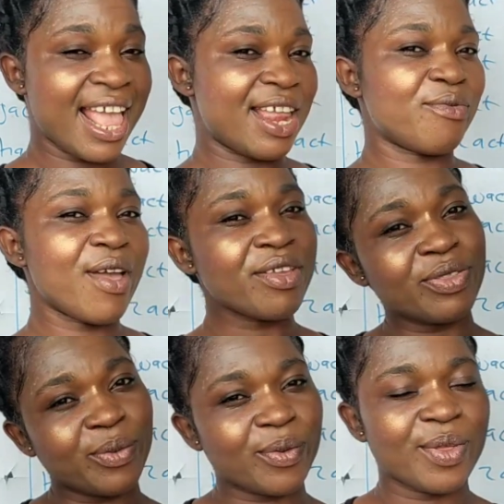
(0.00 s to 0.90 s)
And when
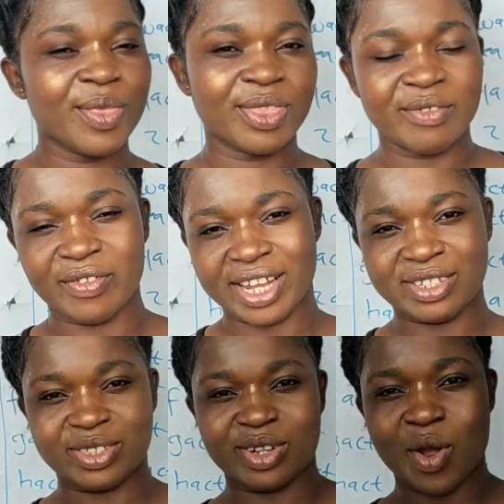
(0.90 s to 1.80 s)
you do, don't forget
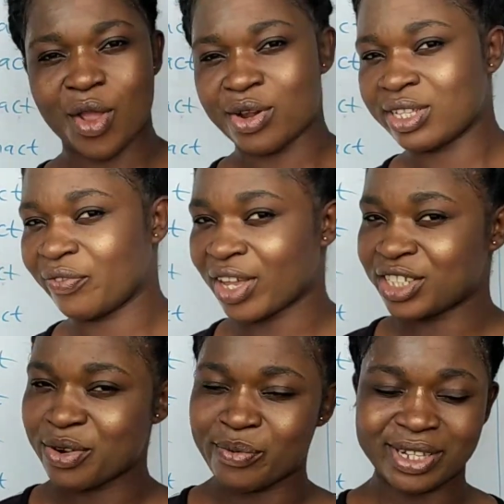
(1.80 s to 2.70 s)
to turn on your
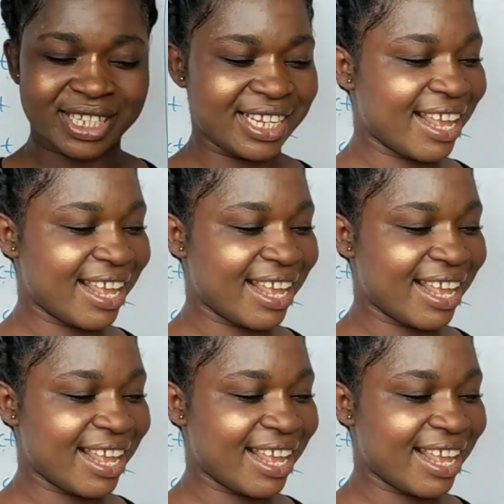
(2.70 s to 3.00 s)
notification button.